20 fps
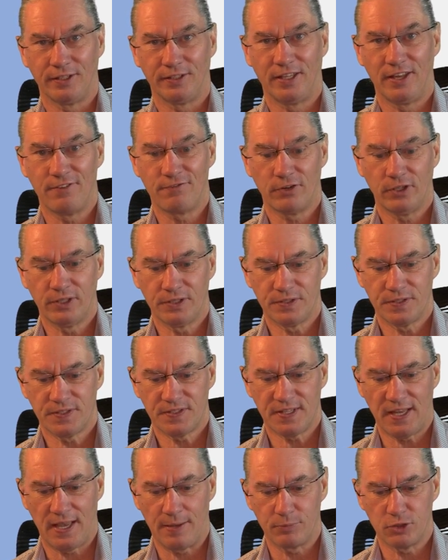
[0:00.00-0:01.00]
different
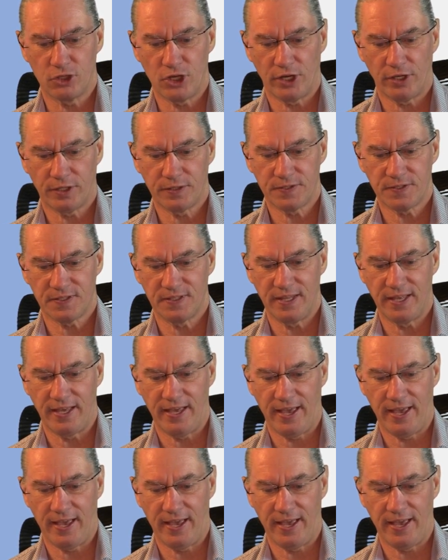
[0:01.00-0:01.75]
subjects, they